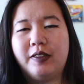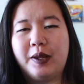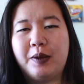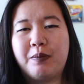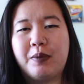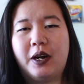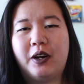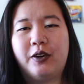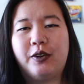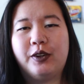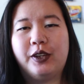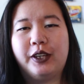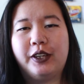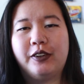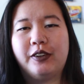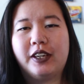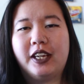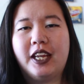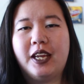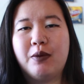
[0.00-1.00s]
the Mount
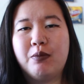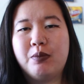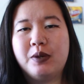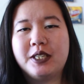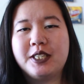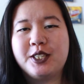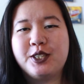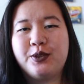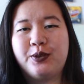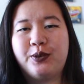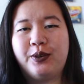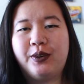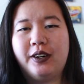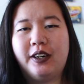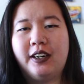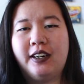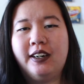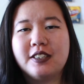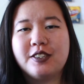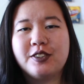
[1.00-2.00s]
Holyoke campus
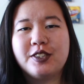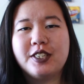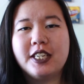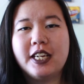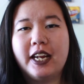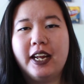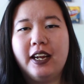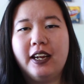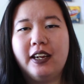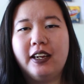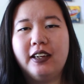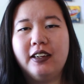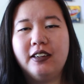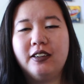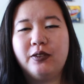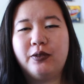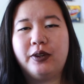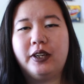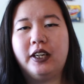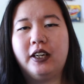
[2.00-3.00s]
tour. So today
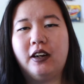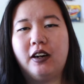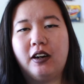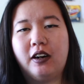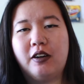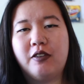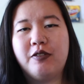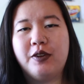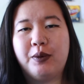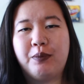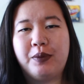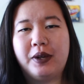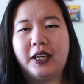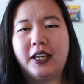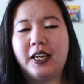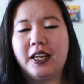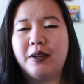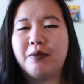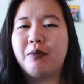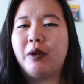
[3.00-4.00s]
we are filming
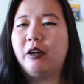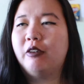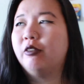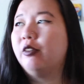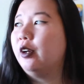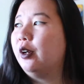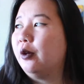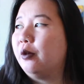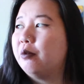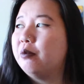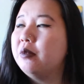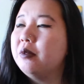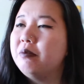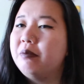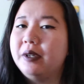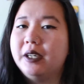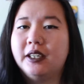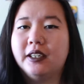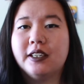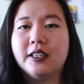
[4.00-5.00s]
in my room
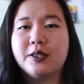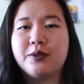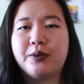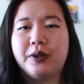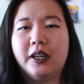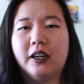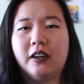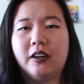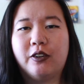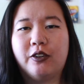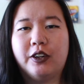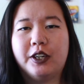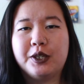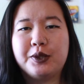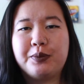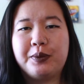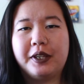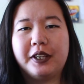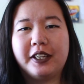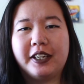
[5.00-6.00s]
because we are going
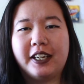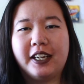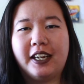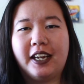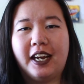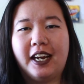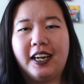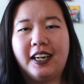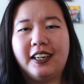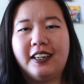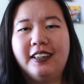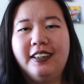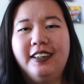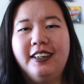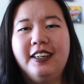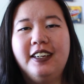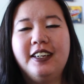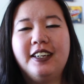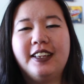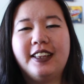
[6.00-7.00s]
to be looking at
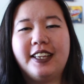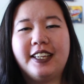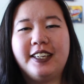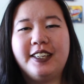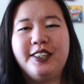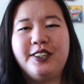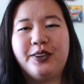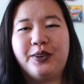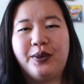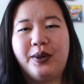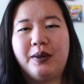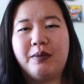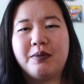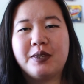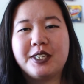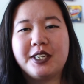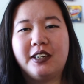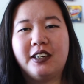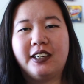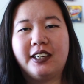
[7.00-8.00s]
the
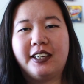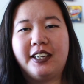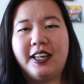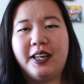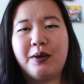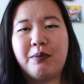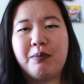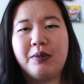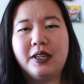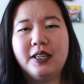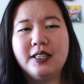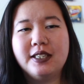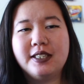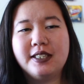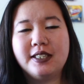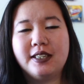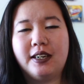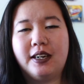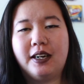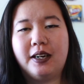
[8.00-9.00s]
dorms on campus.